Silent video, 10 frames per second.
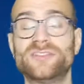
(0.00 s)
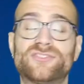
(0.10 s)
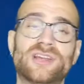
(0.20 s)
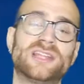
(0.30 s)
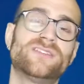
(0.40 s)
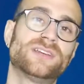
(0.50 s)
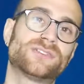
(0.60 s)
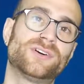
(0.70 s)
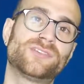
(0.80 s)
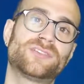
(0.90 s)
selling
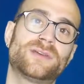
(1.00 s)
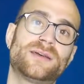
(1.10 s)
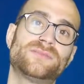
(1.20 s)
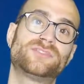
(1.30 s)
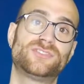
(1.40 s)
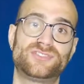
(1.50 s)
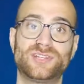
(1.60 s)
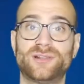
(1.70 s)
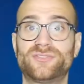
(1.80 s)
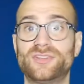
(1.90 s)
Victor Osimhem to
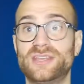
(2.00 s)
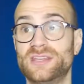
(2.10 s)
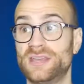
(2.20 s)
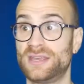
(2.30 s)
Chelsea